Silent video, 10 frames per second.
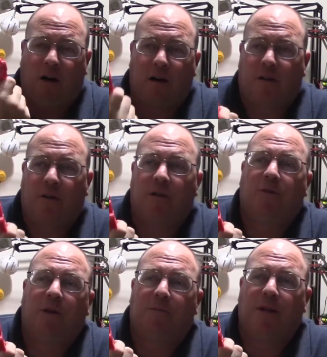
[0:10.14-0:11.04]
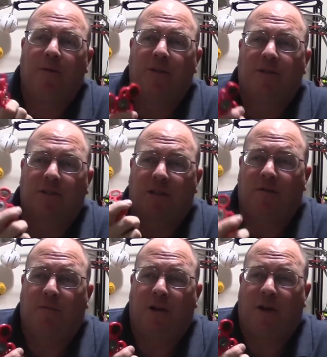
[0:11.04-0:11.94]
are a great toy to play with. Just leave
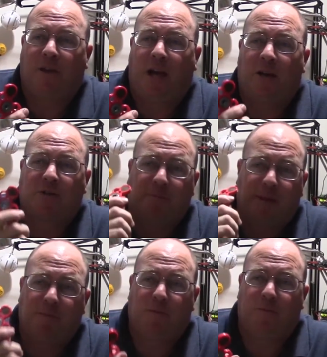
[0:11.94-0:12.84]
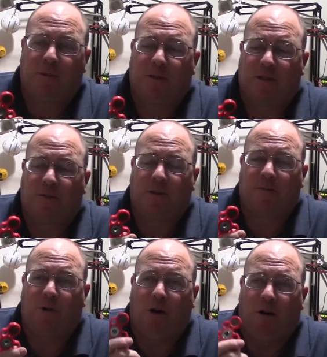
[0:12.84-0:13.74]
them around the house and people will be busy with
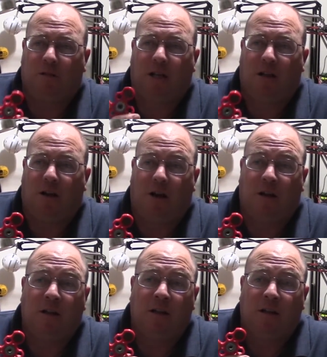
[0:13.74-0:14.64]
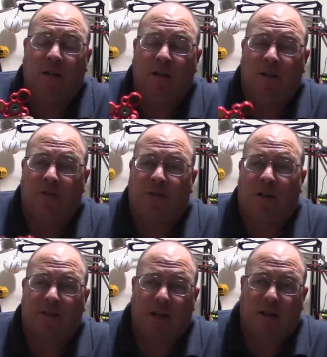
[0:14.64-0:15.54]
them all day long. So
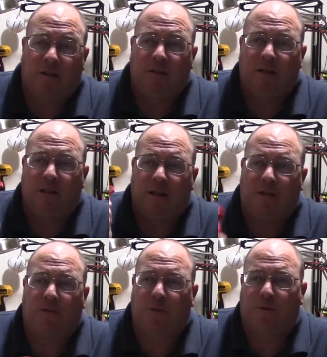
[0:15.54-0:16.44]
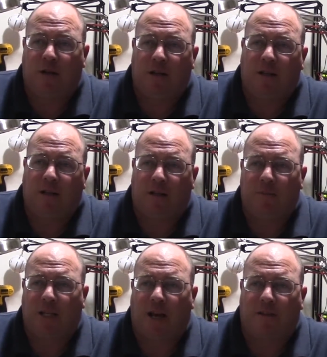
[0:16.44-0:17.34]
let's get going, get a few printed, and get them
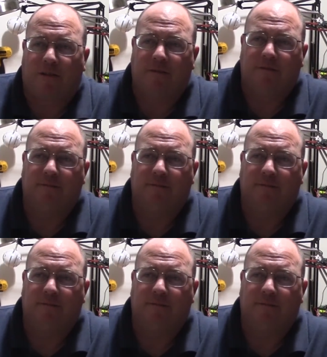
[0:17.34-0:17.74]
together.